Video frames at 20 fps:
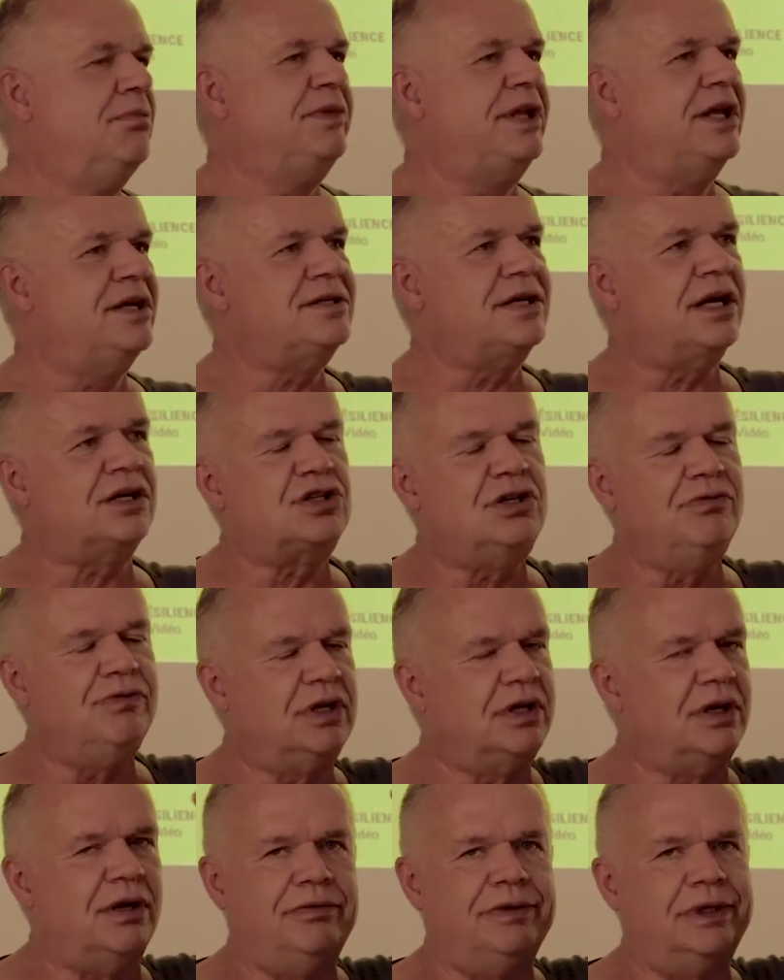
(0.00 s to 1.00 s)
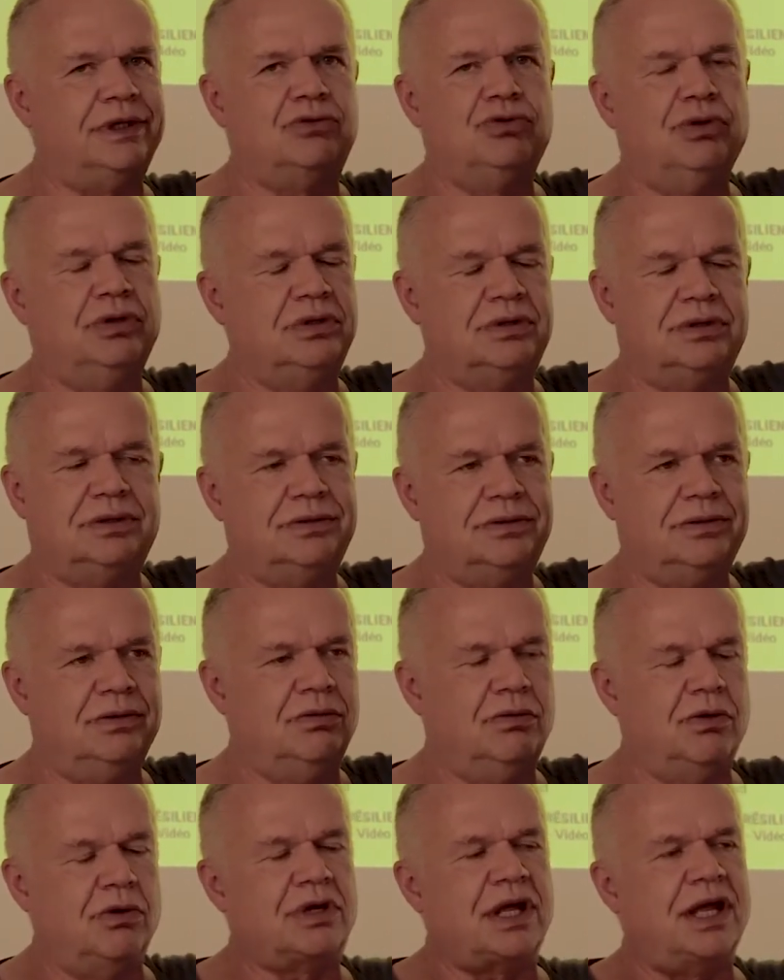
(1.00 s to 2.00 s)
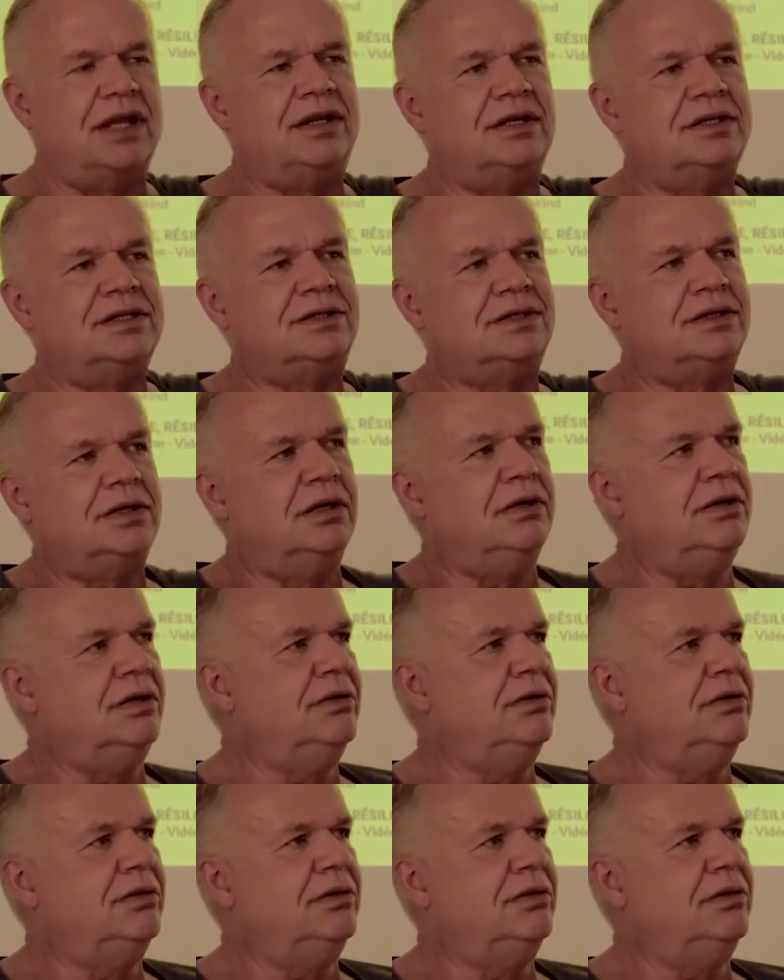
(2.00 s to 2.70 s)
There's actually, we could look at this,